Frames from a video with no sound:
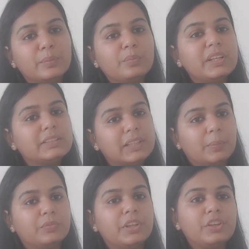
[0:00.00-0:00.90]
simply
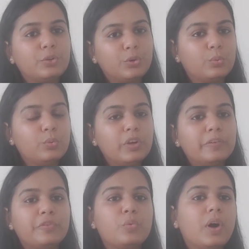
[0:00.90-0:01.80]
something you do
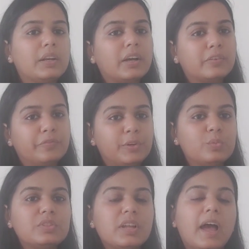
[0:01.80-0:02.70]
if you are
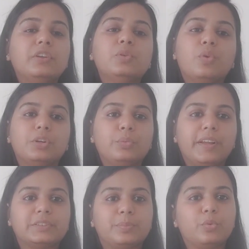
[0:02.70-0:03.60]
confused and you want to
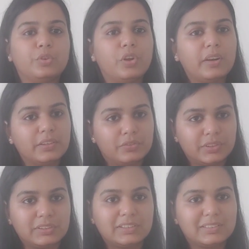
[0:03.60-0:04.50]
explore your
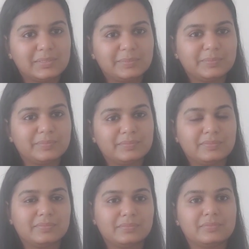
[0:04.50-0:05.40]
interests.
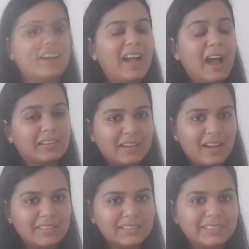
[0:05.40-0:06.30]
At
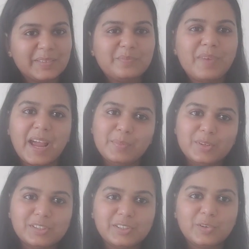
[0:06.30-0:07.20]
last, my
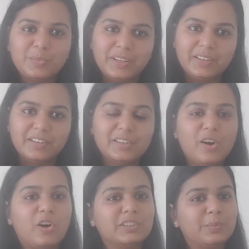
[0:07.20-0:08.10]
personal opinion
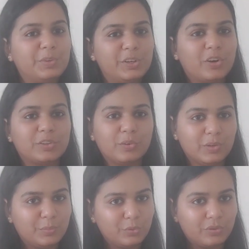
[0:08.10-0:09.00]
on the
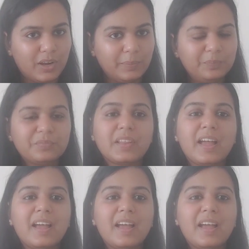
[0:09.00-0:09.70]
pre-doctoral program.